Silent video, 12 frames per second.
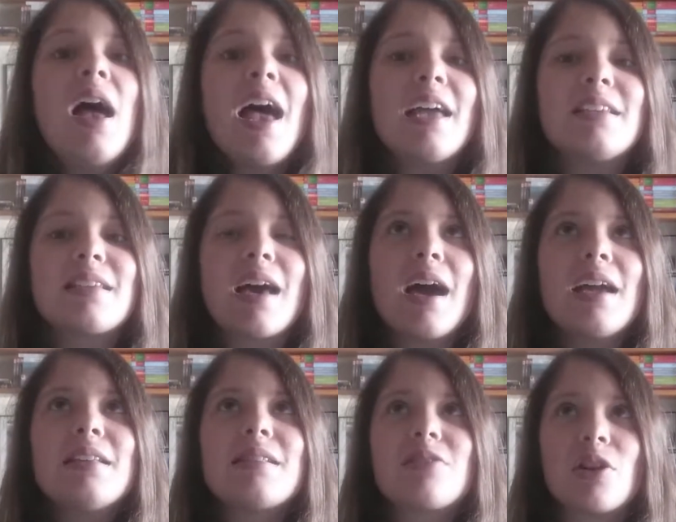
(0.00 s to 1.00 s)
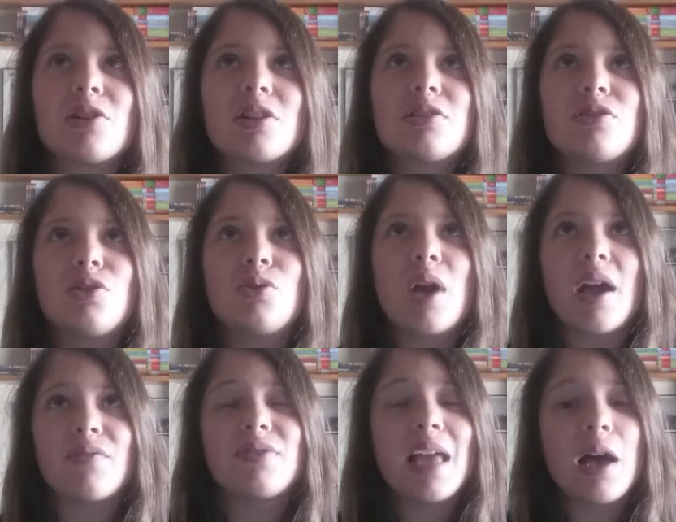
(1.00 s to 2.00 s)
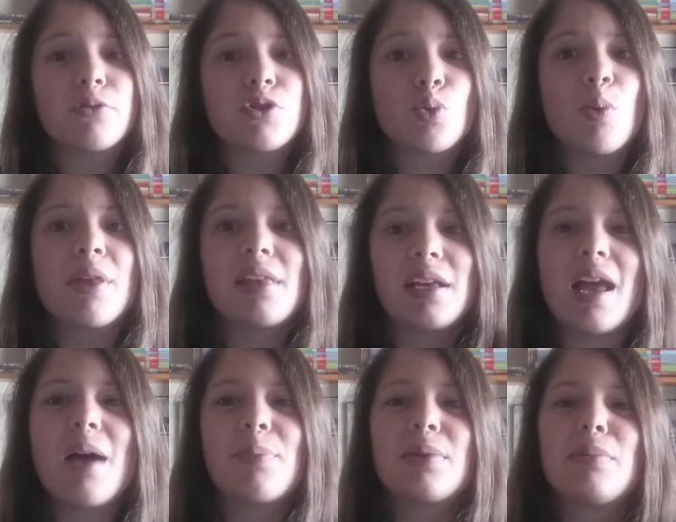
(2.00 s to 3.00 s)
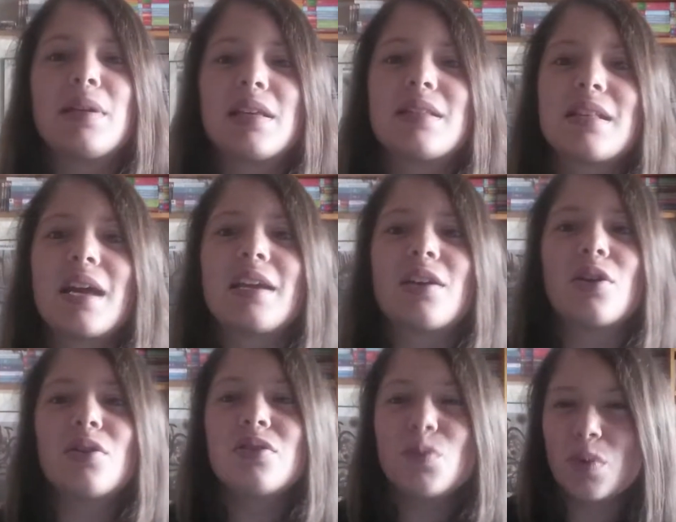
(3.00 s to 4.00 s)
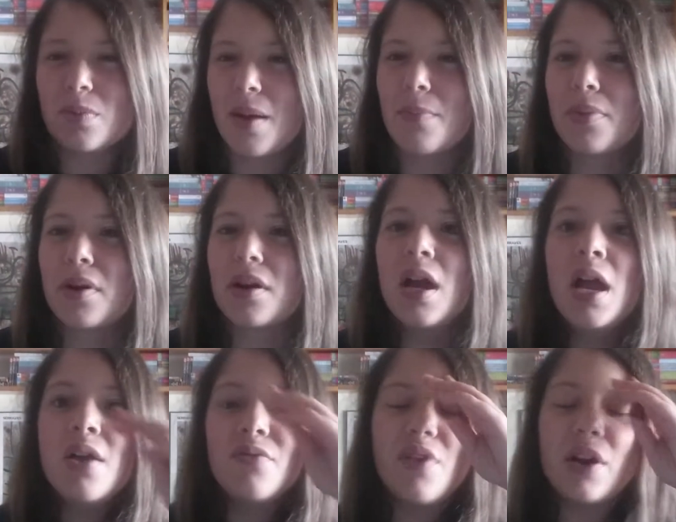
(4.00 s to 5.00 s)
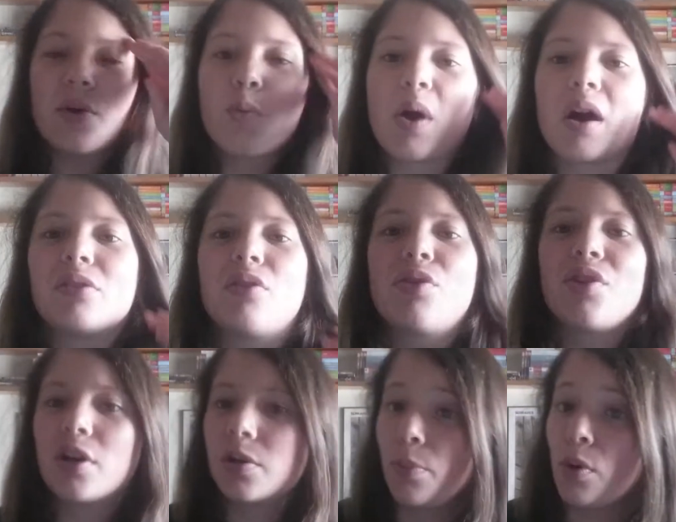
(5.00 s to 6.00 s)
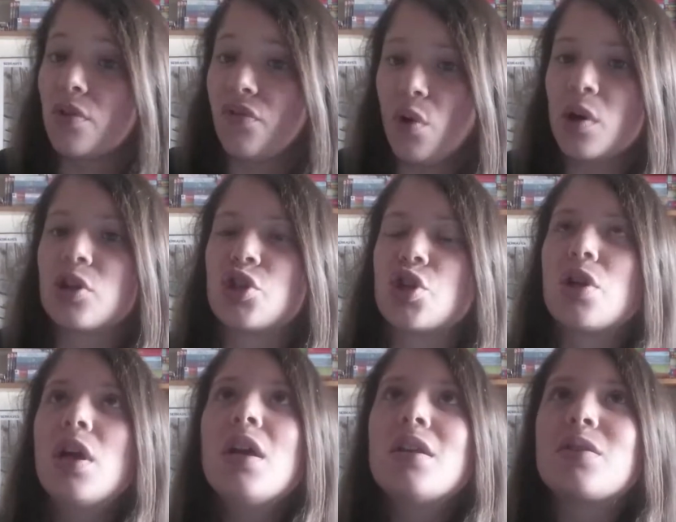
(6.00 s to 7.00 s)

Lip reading: And I started to have doubts when that happened because I couldn't remember very well the third book, Voyager.